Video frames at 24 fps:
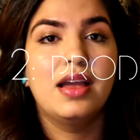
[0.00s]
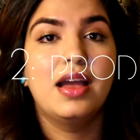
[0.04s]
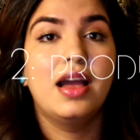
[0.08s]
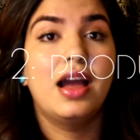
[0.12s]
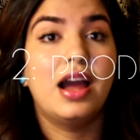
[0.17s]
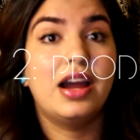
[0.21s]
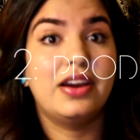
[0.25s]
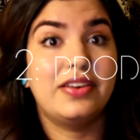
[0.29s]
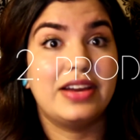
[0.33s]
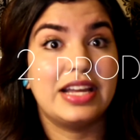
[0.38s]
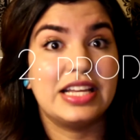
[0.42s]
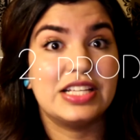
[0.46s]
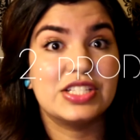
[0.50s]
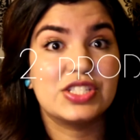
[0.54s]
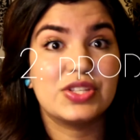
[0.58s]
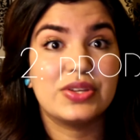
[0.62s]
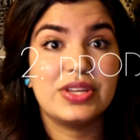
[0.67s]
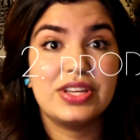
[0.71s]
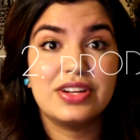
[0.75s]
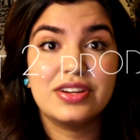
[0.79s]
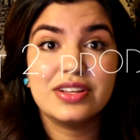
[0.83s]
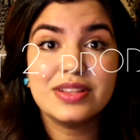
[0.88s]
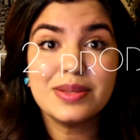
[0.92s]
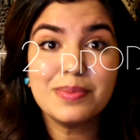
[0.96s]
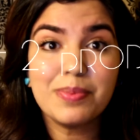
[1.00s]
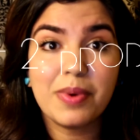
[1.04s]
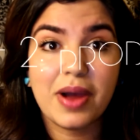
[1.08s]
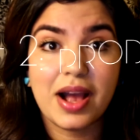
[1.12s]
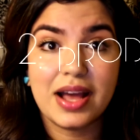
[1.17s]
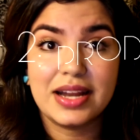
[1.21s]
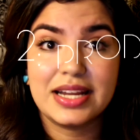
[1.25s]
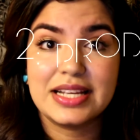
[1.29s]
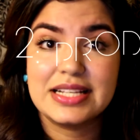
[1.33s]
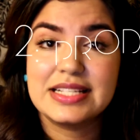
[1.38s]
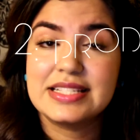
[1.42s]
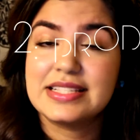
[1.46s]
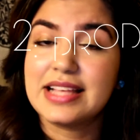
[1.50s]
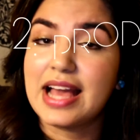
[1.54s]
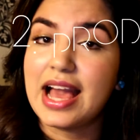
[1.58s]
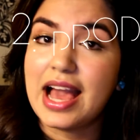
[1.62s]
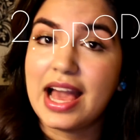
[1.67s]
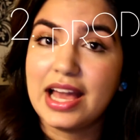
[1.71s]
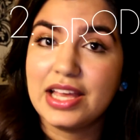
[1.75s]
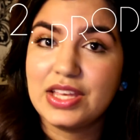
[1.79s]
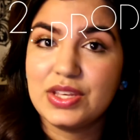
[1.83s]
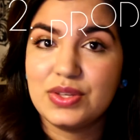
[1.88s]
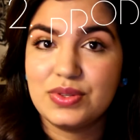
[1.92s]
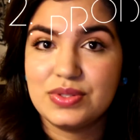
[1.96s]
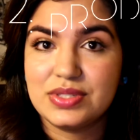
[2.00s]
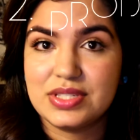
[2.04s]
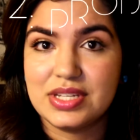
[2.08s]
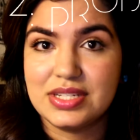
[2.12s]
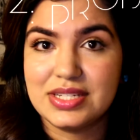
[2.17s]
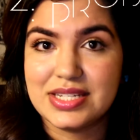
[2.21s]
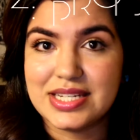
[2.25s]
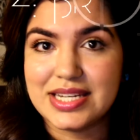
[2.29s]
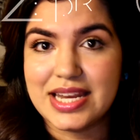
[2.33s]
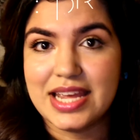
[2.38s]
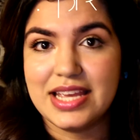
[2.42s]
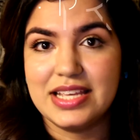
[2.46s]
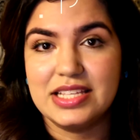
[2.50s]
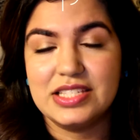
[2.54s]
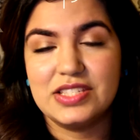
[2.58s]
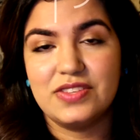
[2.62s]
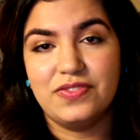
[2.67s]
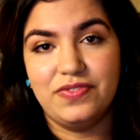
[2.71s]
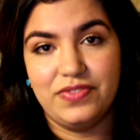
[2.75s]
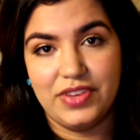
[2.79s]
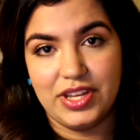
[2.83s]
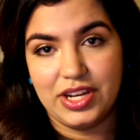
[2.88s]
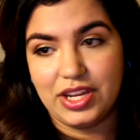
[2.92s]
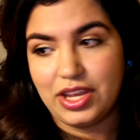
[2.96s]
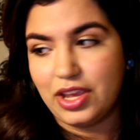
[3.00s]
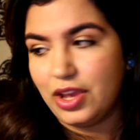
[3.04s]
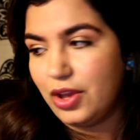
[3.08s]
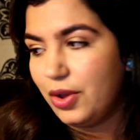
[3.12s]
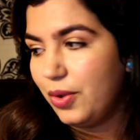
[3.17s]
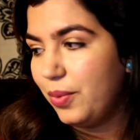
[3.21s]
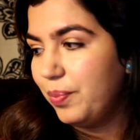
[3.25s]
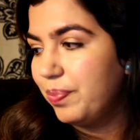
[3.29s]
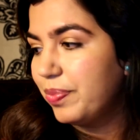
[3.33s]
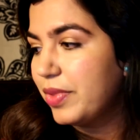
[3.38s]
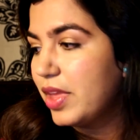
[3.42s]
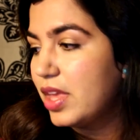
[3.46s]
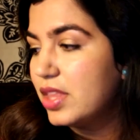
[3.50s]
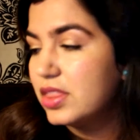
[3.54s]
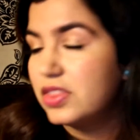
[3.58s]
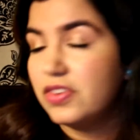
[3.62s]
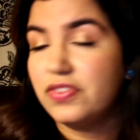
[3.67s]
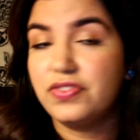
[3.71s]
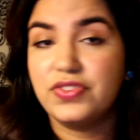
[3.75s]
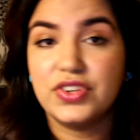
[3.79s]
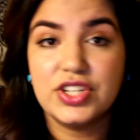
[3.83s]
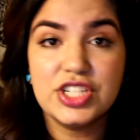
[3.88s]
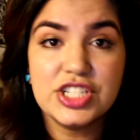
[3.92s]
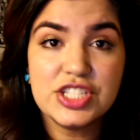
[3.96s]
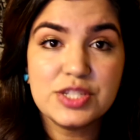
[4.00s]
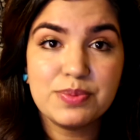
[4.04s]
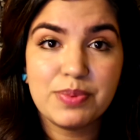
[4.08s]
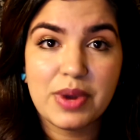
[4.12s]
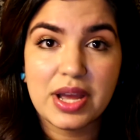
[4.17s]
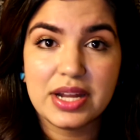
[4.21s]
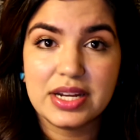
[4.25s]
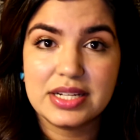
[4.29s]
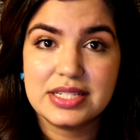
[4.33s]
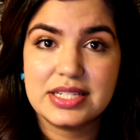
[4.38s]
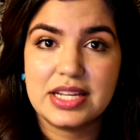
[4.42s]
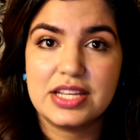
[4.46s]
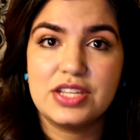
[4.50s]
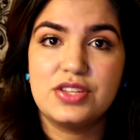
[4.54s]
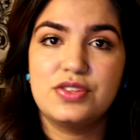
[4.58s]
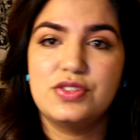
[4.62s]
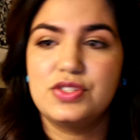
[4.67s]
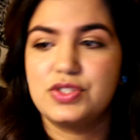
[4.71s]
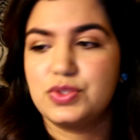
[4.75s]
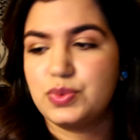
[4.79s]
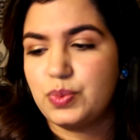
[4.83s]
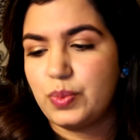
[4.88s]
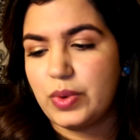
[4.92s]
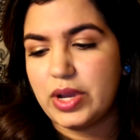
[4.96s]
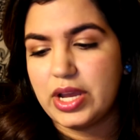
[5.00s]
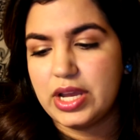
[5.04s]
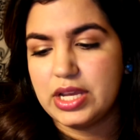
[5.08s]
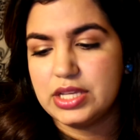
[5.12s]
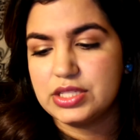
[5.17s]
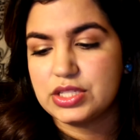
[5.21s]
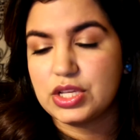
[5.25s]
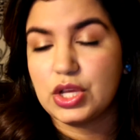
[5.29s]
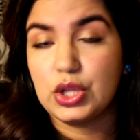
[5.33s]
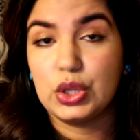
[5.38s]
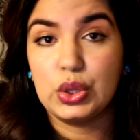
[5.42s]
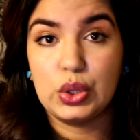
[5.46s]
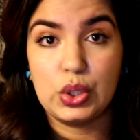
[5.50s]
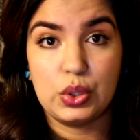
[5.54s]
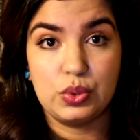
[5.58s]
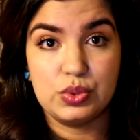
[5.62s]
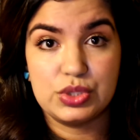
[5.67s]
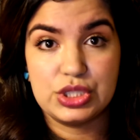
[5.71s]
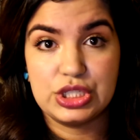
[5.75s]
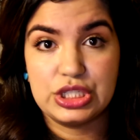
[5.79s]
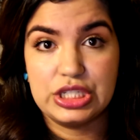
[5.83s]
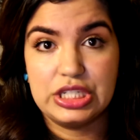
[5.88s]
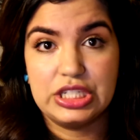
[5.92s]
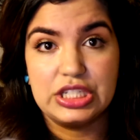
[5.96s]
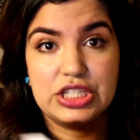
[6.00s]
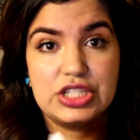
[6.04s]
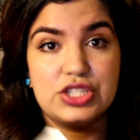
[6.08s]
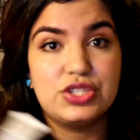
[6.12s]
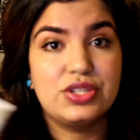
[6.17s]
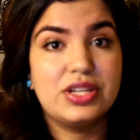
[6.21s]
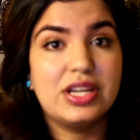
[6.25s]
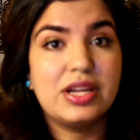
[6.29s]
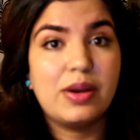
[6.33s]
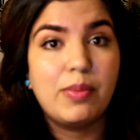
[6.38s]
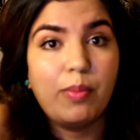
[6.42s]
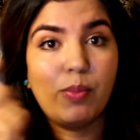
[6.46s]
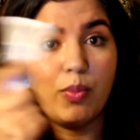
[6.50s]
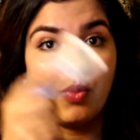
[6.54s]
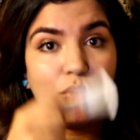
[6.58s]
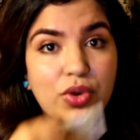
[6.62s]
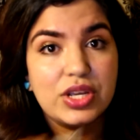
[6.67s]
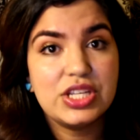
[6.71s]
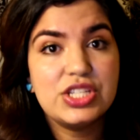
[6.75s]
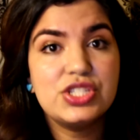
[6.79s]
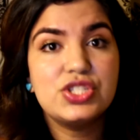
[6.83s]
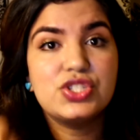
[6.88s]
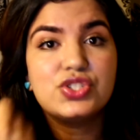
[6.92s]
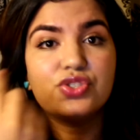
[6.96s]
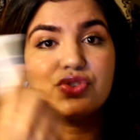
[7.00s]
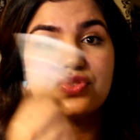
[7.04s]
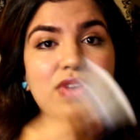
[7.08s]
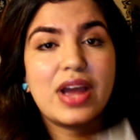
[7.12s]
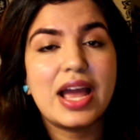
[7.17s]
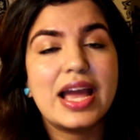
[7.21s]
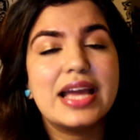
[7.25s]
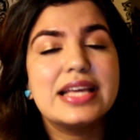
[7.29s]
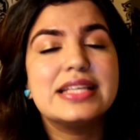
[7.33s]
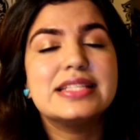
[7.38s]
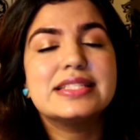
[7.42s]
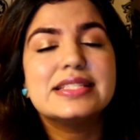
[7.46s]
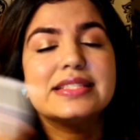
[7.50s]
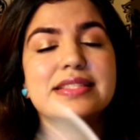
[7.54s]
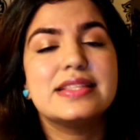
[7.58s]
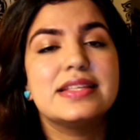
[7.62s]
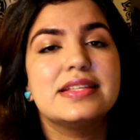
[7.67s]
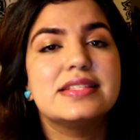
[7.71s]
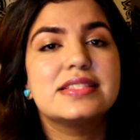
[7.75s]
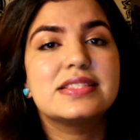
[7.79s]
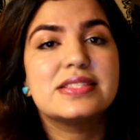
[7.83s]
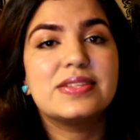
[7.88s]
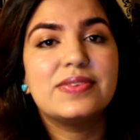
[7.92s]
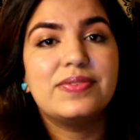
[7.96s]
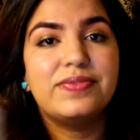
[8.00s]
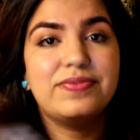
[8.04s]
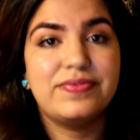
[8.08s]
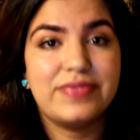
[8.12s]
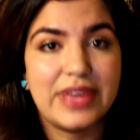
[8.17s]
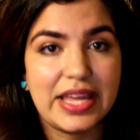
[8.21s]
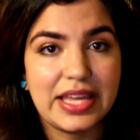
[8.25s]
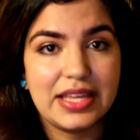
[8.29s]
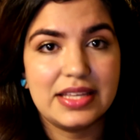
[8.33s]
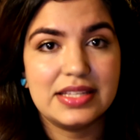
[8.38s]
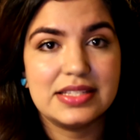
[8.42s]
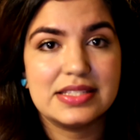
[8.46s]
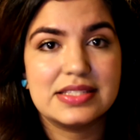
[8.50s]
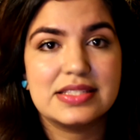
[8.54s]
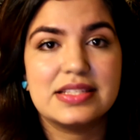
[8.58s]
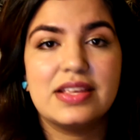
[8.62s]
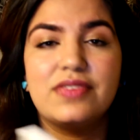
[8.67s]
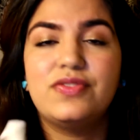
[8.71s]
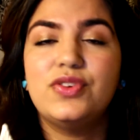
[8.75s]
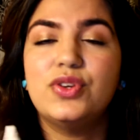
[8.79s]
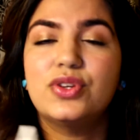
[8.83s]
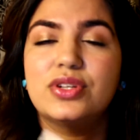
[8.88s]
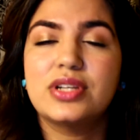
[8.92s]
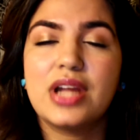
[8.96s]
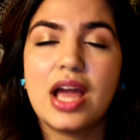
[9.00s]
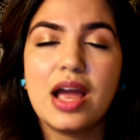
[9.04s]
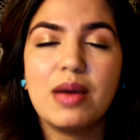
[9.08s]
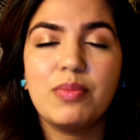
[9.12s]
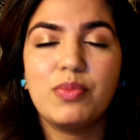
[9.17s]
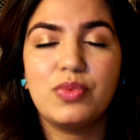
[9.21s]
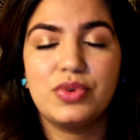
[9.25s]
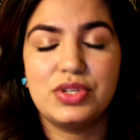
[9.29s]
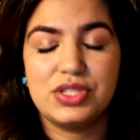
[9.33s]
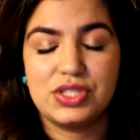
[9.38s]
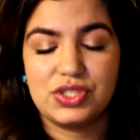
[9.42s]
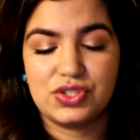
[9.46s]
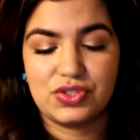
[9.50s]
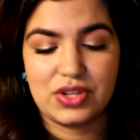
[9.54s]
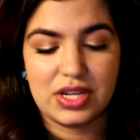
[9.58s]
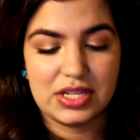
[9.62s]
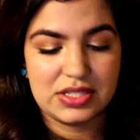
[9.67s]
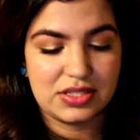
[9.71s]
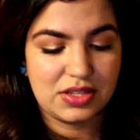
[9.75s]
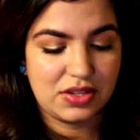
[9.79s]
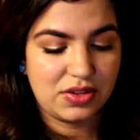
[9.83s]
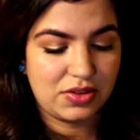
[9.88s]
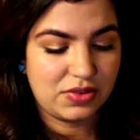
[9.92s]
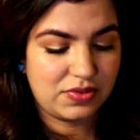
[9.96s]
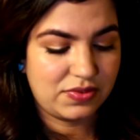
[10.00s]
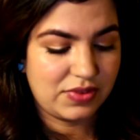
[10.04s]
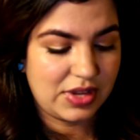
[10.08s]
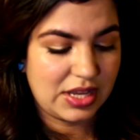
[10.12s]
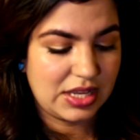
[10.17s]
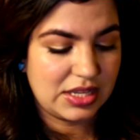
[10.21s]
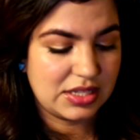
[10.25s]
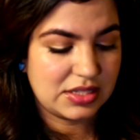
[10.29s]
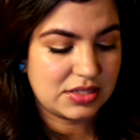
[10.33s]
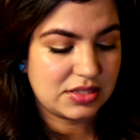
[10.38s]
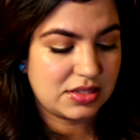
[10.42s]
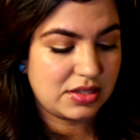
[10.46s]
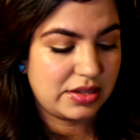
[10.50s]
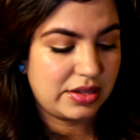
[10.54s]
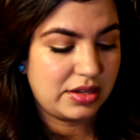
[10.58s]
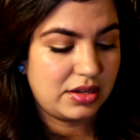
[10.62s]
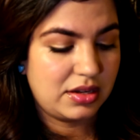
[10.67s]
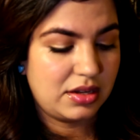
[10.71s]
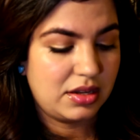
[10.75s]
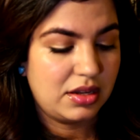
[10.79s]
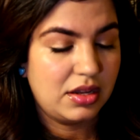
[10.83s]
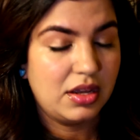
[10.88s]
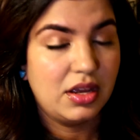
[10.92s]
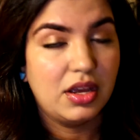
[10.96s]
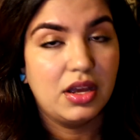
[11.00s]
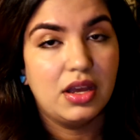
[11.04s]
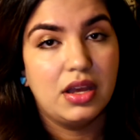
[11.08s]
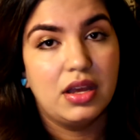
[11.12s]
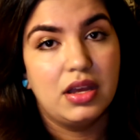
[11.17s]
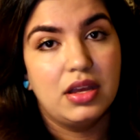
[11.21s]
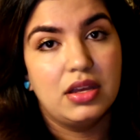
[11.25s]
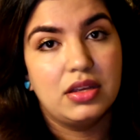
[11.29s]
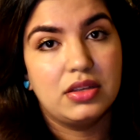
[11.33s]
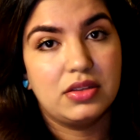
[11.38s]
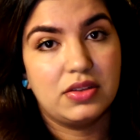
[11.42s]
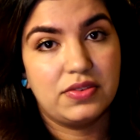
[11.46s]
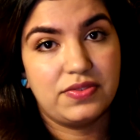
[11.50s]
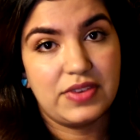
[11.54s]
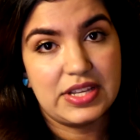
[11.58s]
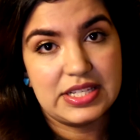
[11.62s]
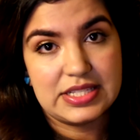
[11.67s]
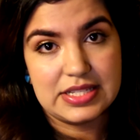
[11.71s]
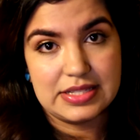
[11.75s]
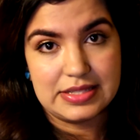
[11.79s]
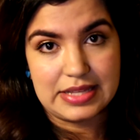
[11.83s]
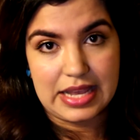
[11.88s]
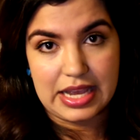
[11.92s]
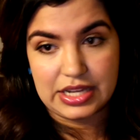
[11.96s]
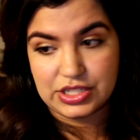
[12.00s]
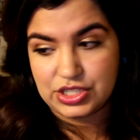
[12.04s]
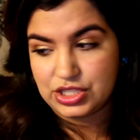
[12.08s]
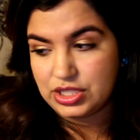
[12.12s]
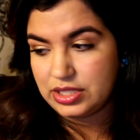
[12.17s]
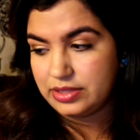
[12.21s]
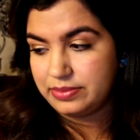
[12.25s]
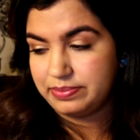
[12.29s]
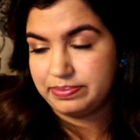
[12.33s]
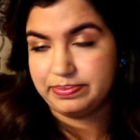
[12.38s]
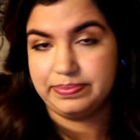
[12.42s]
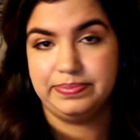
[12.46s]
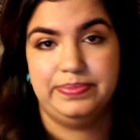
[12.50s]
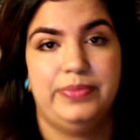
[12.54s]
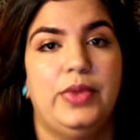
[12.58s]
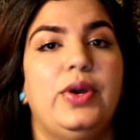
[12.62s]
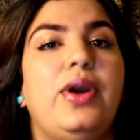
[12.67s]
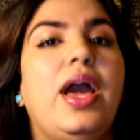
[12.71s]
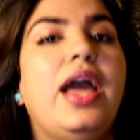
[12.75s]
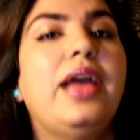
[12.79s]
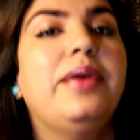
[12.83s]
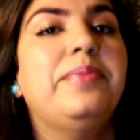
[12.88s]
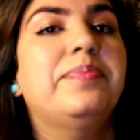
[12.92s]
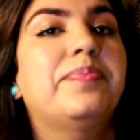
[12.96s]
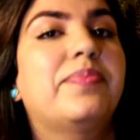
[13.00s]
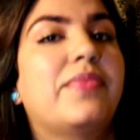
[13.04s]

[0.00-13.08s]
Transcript: Alright, so here are the products that I used in today's video. The first product I used was lotion, because you gotta moisturize this face. If you're not moisturizing your face, then your face is ashy. Okay,